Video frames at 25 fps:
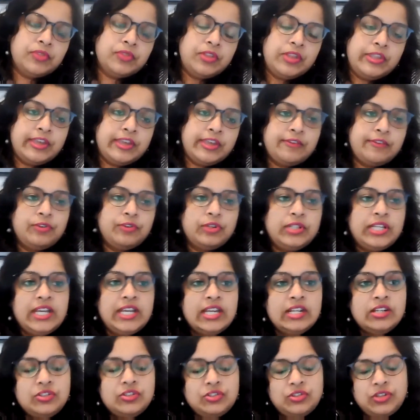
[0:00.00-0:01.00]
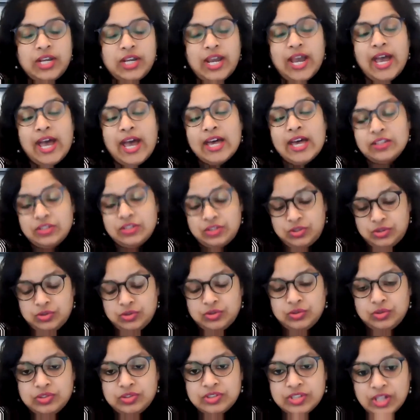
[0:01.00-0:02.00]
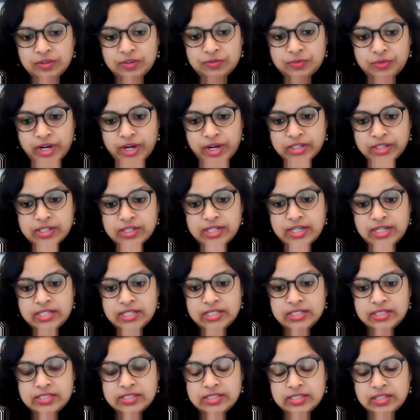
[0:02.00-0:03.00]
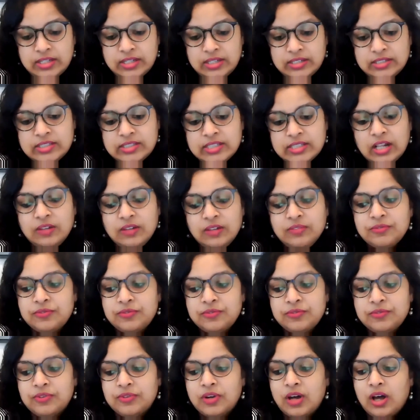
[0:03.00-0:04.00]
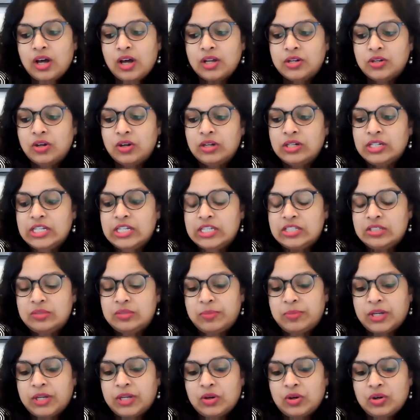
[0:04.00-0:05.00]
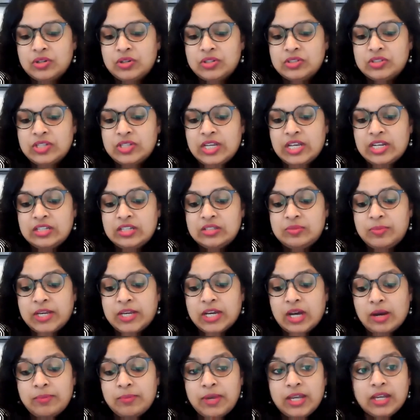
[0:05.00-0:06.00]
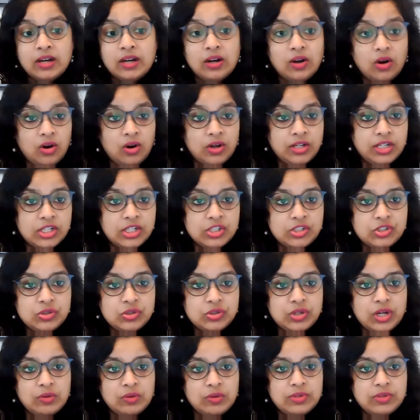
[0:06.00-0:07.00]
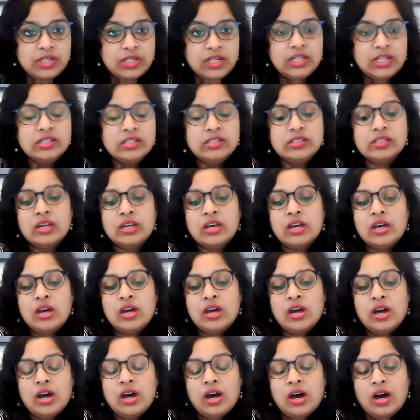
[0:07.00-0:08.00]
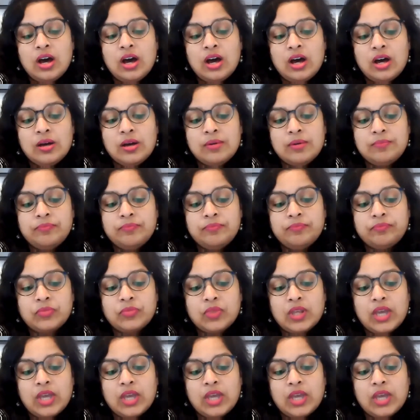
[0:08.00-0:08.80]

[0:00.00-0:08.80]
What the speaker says: Therefore, the industry has to self-regulate itself, not least because it is becoming a hot issue nowadays. And